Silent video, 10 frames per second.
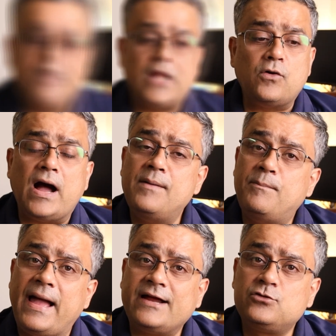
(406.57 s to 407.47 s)
Now I'm
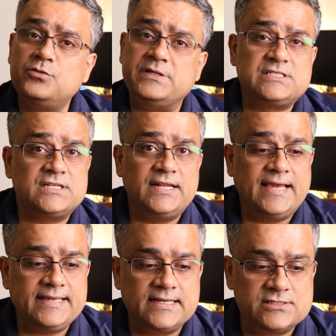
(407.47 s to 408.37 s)
back to Mistral
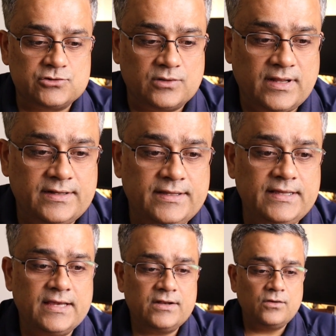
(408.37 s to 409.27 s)
AI console, and
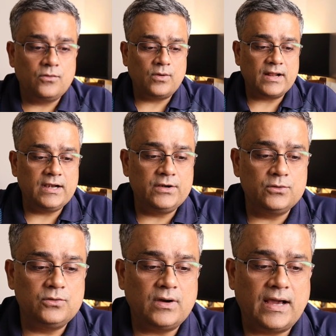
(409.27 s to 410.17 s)
here what I'll do,